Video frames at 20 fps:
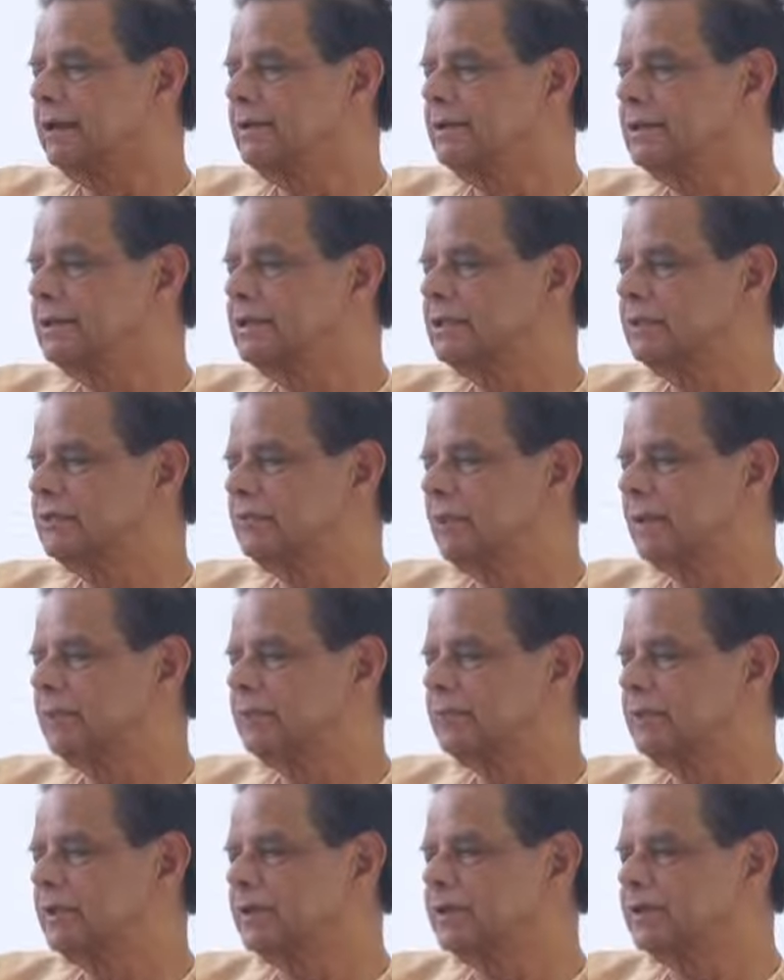demons
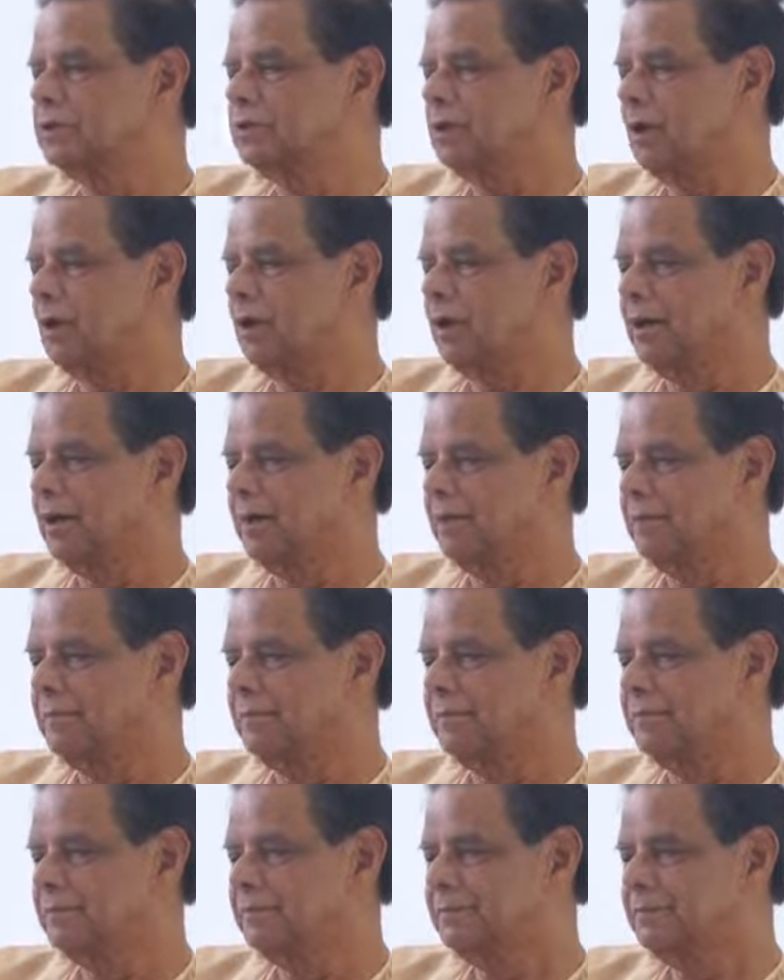wept with joy.